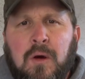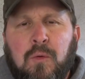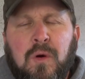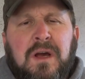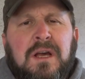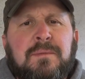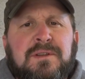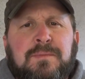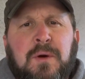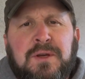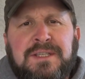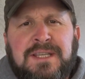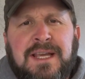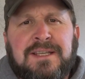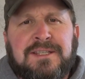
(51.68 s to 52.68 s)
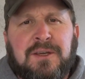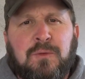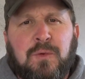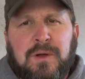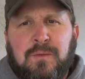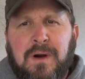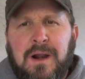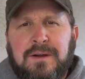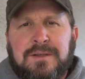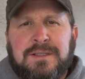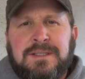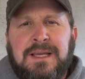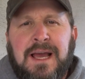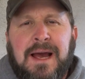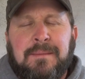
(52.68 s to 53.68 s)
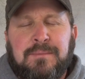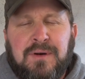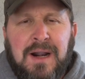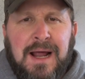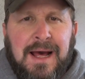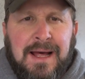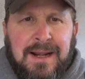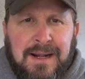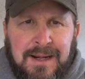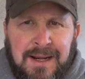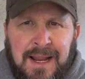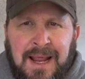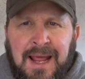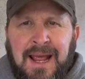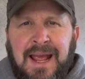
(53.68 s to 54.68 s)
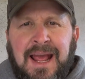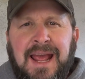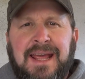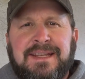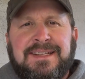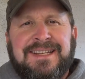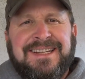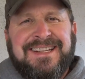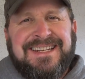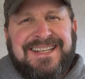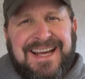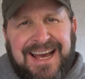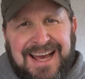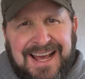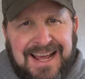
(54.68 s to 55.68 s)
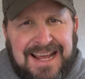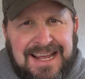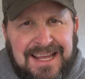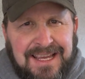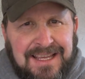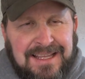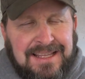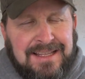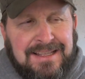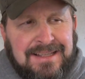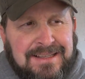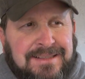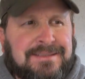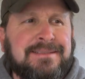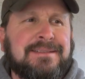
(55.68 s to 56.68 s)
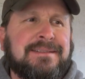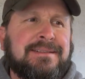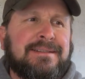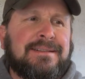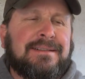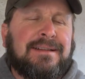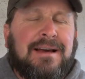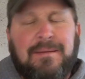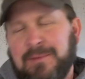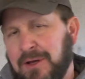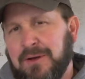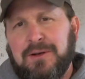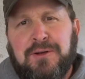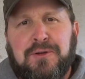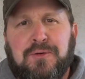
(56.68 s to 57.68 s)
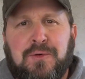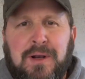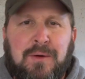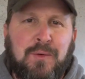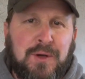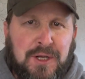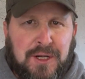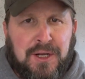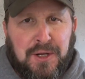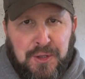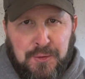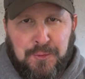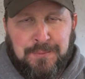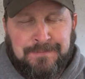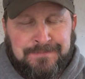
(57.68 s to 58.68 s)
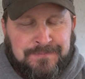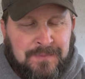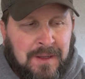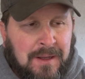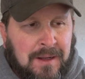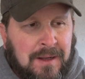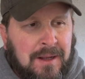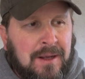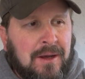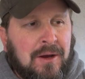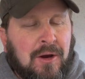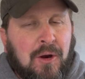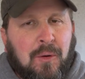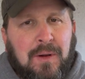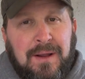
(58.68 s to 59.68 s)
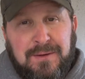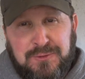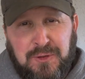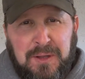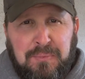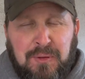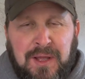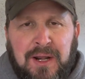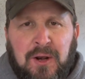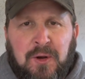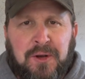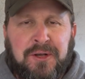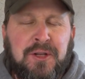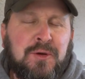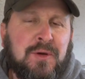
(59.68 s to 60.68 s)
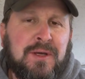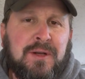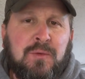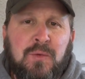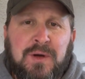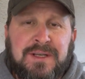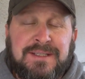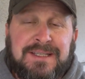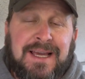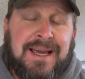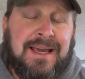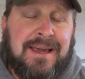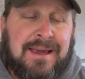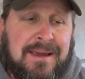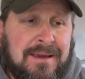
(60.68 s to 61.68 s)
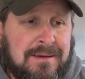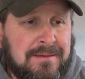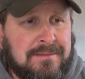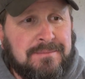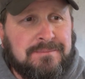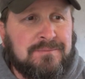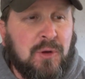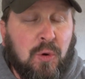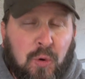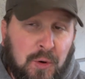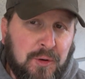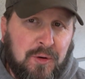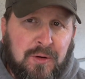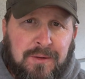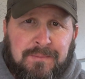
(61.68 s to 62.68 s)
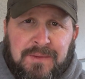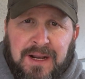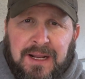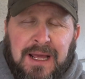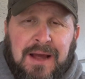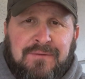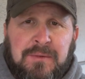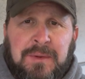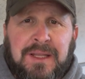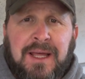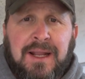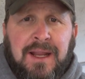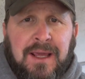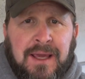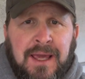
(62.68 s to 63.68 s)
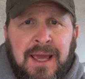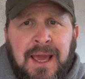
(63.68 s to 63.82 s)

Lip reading: Welcome to Smokey CNC Woodworks. I'm Brian, and today I'm not going to do what I wanted to do. What I was really planning on doing was a order that I got from a lady,